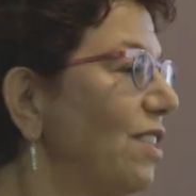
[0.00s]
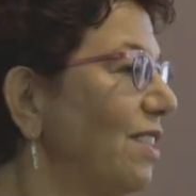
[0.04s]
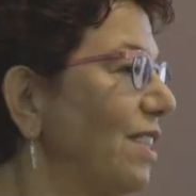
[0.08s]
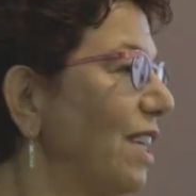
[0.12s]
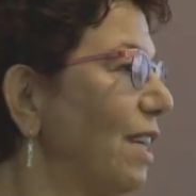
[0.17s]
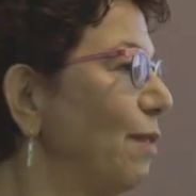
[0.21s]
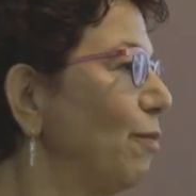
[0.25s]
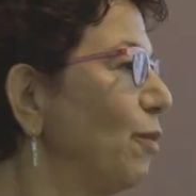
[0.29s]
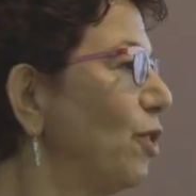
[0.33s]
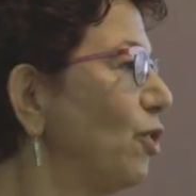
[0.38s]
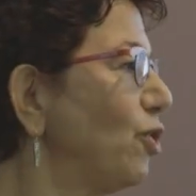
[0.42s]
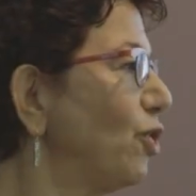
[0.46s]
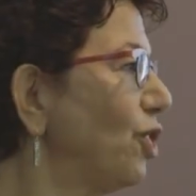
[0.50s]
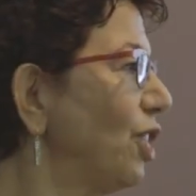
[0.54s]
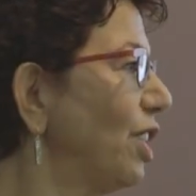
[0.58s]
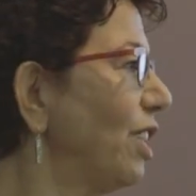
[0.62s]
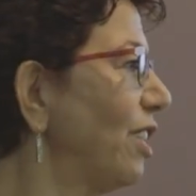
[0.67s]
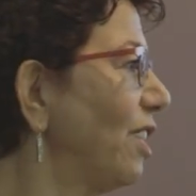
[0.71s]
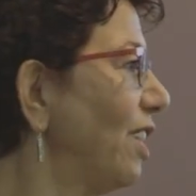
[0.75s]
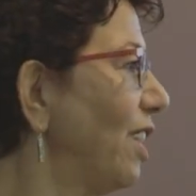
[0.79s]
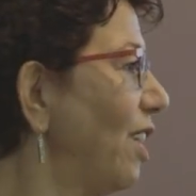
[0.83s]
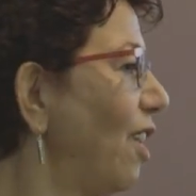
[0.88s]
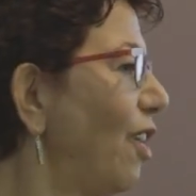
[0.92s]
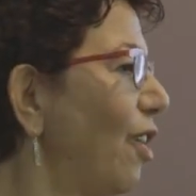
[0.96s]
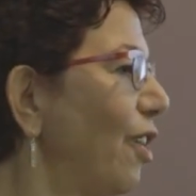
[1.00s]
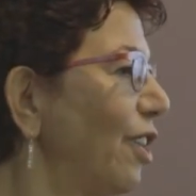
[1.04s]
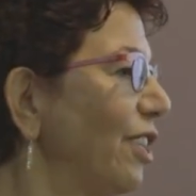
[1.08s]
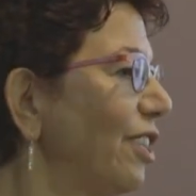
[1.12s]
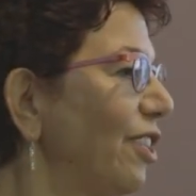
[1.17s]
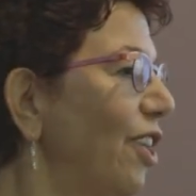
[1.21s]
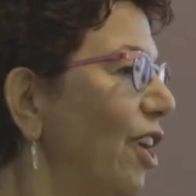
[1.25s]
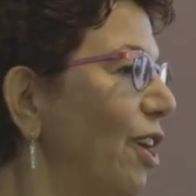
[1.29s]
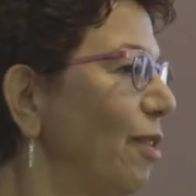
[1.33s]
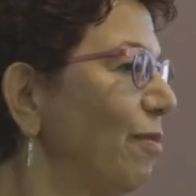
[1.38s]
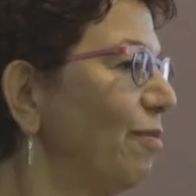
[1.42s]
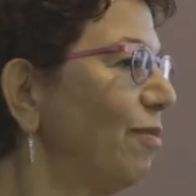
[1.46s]
was emotionally
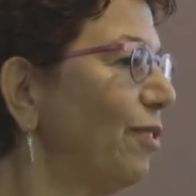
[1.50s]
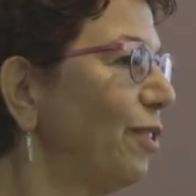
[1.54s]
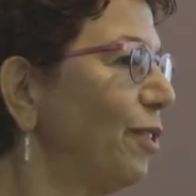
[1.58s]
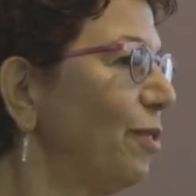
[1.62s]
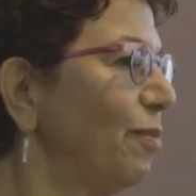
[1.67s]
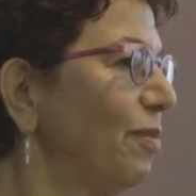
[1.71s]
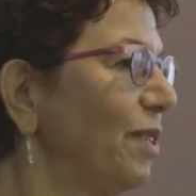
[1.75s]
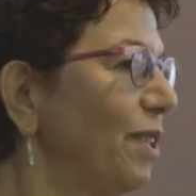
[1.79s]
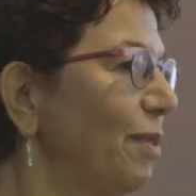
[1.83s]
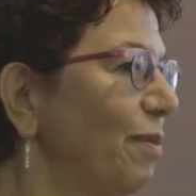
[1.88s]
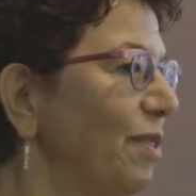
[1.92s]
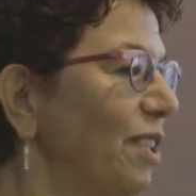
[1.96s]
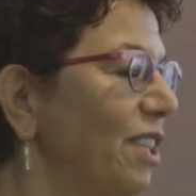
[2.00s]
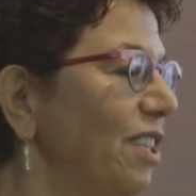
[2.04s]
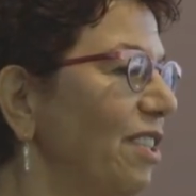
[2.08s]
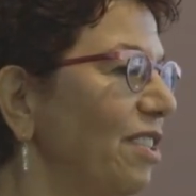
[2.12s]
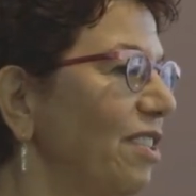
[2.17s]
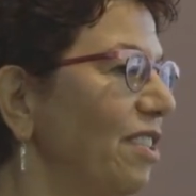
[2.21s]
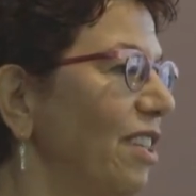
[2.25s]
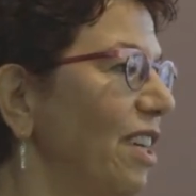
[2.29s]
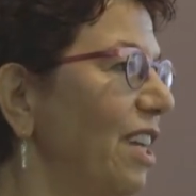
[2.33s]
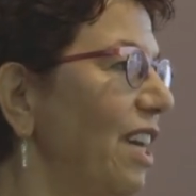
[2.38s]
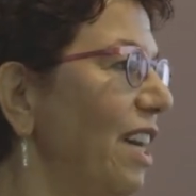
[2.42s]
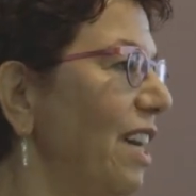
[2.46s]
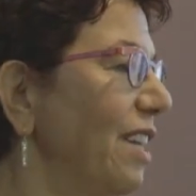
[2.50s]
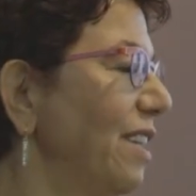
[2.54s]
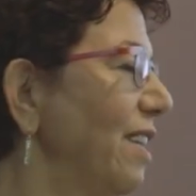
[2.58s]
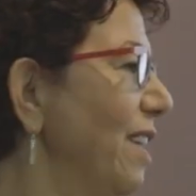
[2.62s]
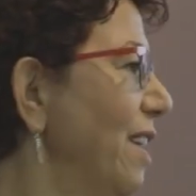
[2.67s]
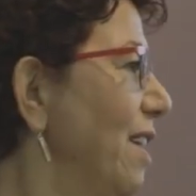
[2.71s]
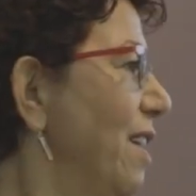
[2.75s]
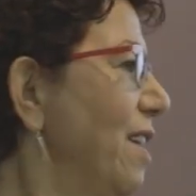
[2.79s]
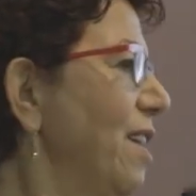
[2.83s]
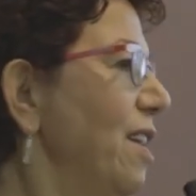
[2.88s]
hard time for me because I